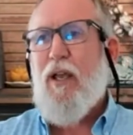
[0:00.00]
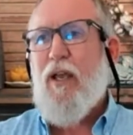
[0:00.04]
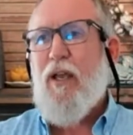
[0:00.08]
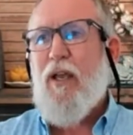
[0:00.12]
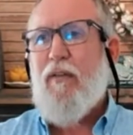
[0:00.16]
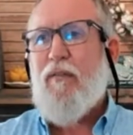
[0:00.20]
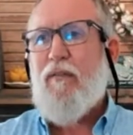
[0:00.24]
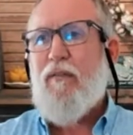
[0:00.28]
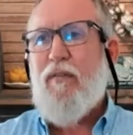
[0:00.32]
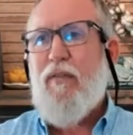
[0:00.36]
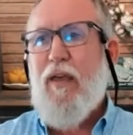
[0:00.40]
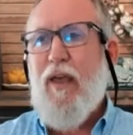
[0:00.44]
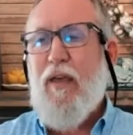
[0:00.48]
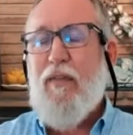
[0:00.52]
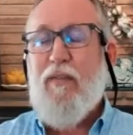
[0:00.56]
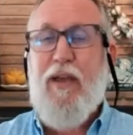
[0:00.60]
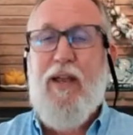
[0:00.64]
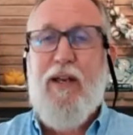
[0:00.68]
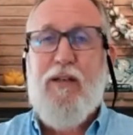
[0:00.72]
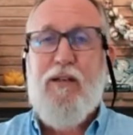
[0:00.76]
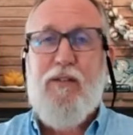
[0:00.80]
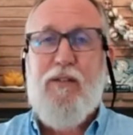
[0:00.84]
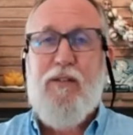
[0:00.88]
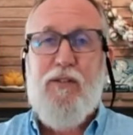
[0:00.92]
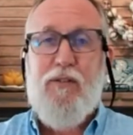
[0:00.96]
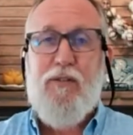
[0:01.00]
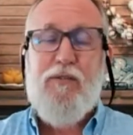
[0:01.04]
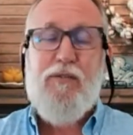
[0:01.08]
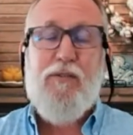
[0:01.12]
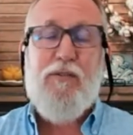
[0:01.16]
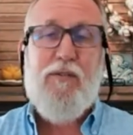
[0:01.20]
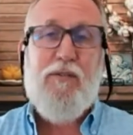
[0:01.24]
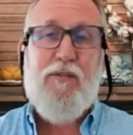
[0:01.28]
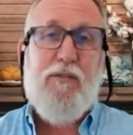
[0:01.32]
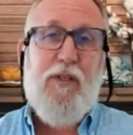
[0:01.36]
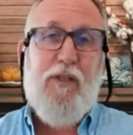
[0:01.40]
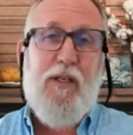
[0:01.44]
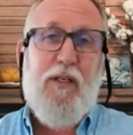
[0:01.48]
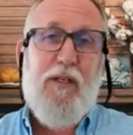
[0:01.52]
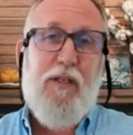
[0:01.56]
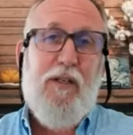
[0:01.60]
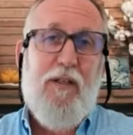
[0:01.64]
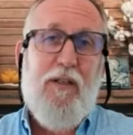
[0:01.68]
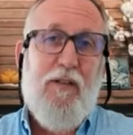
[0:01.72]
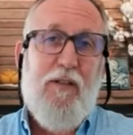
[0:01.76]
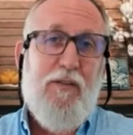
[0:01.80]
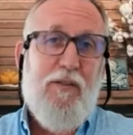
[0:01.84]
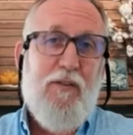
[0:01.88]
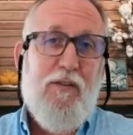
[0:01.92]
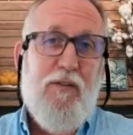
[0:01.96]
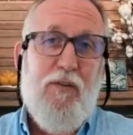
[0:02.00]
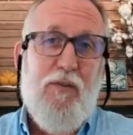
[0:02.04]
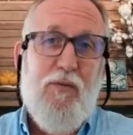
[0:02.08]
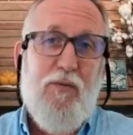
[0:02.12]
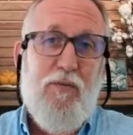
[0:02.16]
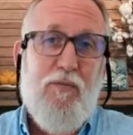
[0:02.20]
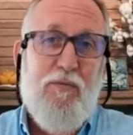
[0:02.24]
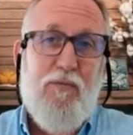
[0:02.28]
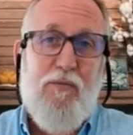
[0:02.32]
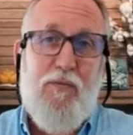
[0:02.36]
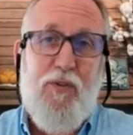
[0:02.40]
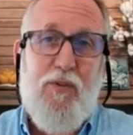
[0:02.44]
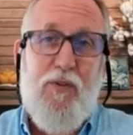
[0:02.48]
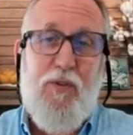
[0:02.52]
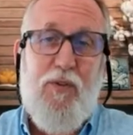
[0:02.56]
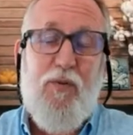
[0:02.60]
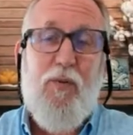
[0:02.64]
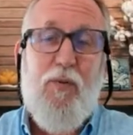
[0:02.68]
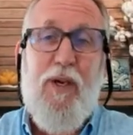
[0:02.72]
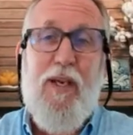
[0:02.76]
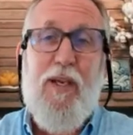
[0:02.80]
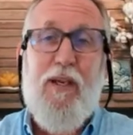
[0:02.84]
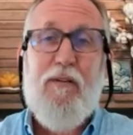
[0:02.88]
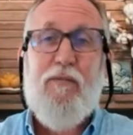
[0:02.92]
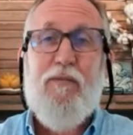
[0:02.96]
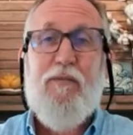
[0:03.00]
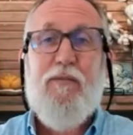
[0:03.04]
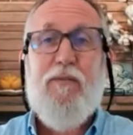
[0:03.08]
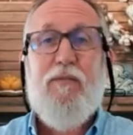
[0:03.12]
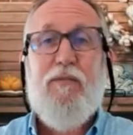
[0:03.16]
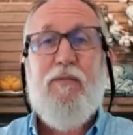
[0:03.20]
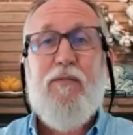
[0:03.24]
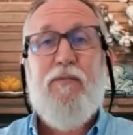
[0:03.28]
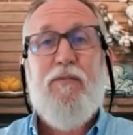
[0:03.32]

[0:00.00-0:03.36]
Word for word: and and that includes uh, a new new way of